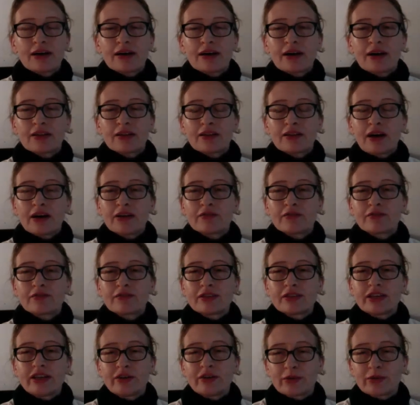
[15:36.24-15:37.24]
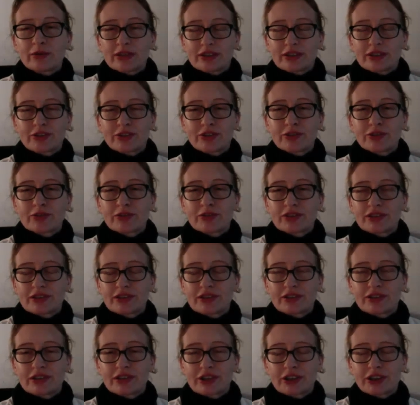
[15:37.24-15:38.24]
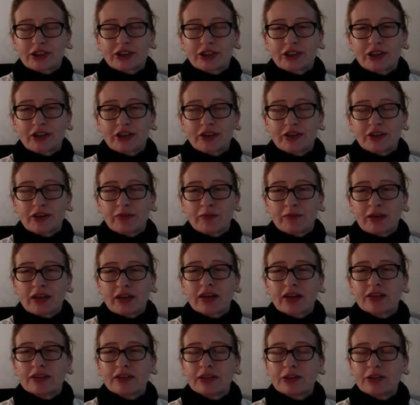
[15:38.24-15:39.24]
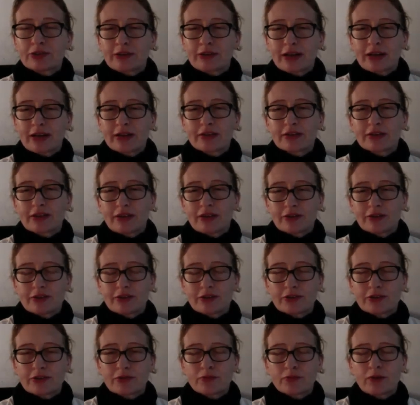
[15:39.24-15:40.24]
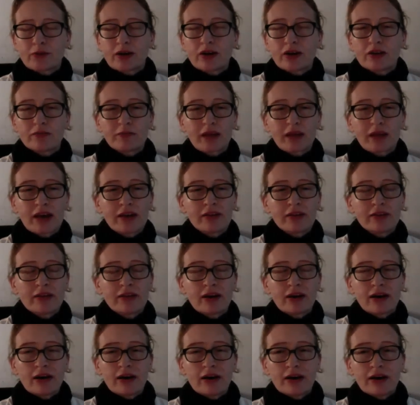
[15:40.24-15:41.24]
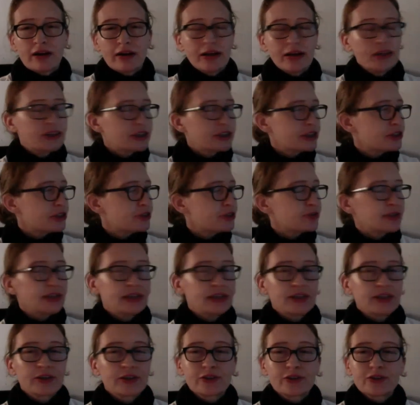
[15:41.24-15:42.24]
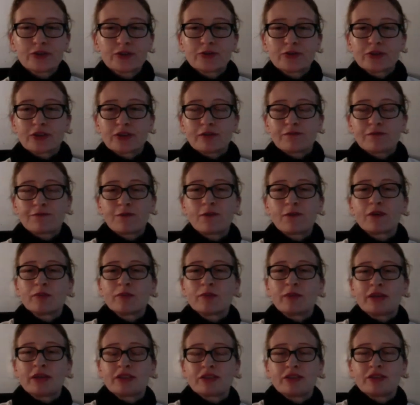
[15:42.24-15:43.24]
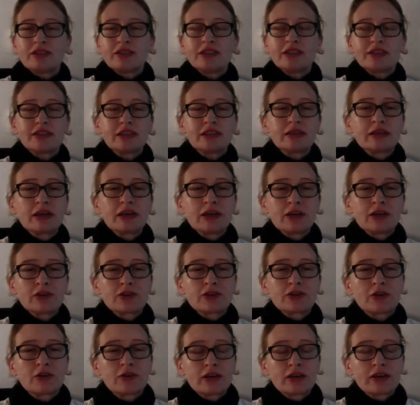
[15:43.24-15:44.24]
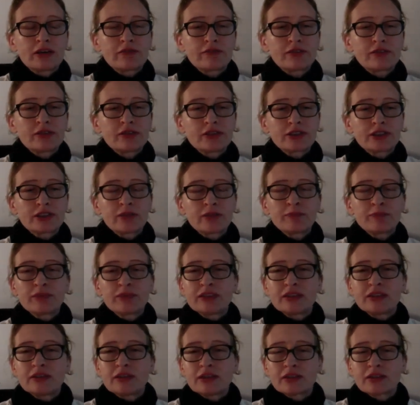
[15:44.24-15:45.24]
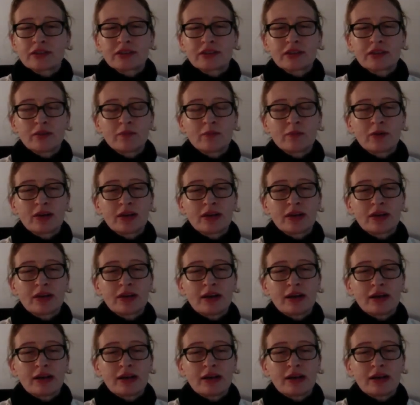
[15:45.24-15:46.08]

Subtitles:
a lot of linguists use this dictionary, and I think translators as well. And each entry includes a forum underneath it. So if there's something that someone